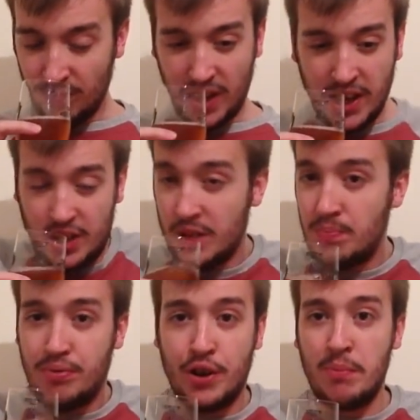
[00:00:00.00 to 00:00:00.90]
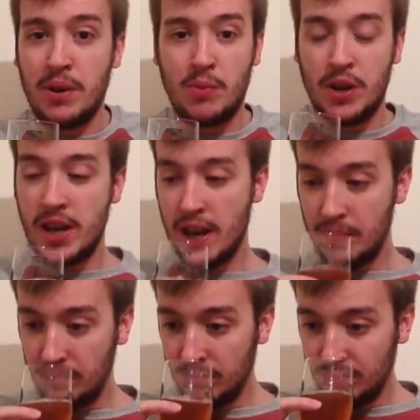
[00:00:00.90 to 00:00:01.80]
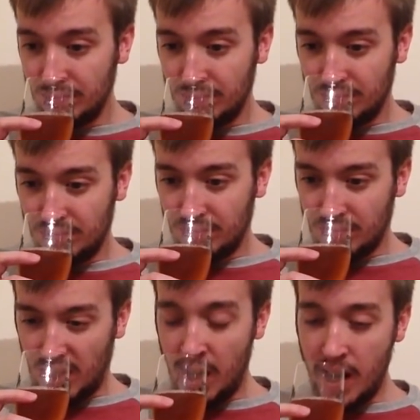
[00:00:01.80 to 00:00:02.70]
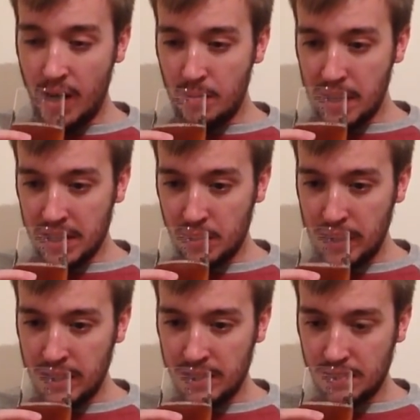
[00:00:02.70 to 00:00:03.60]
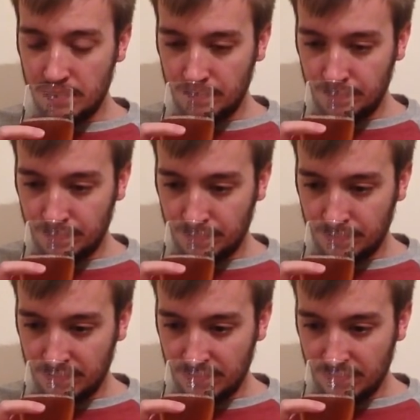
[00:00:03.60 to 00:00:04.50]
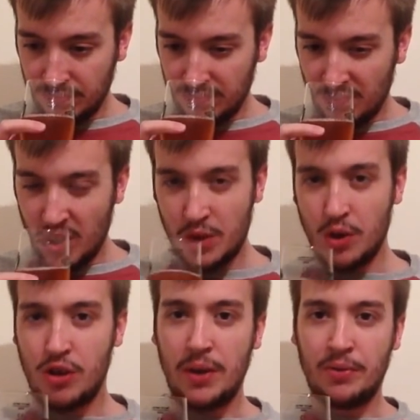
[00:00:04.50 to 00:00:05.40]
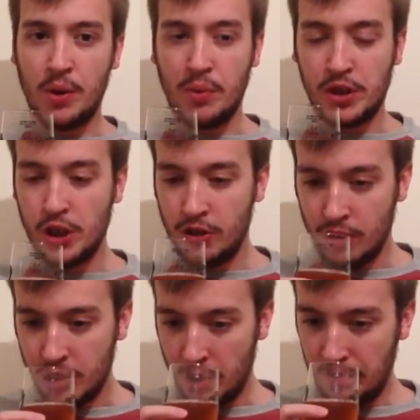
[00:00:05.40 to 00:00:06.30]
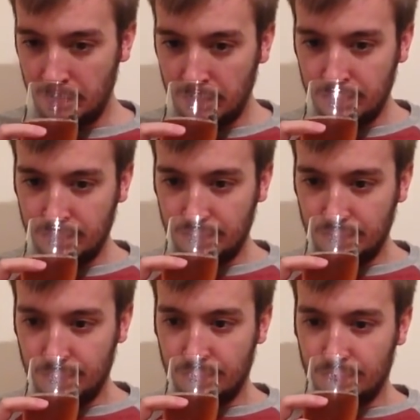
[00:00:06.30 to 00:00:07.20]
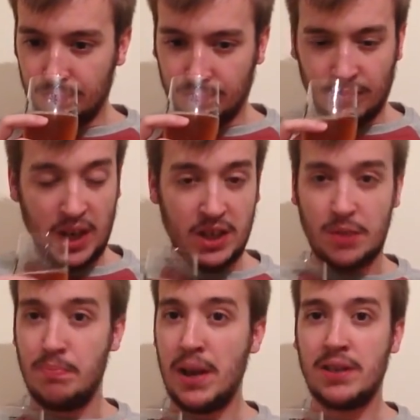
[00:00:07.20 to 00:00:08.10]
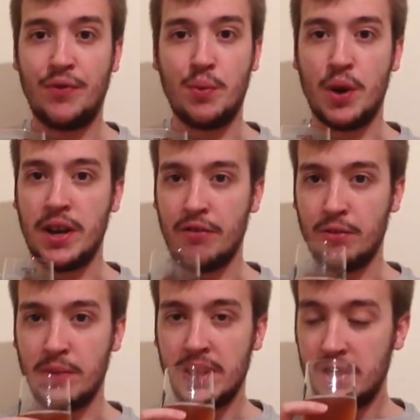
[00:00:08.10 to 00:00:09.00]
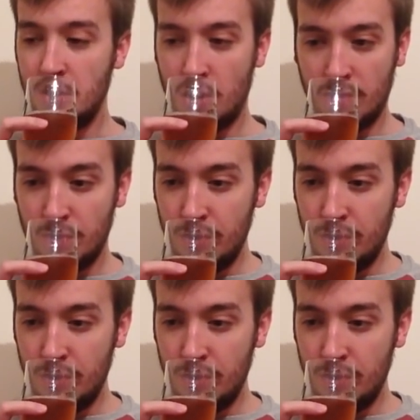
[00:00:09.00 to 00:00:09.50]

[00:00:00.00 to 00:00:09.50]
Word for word: is just predominantly what you get. Little bit of sweetness, sort of grapefruit with sugar on top. That's just massively what you get from this. Not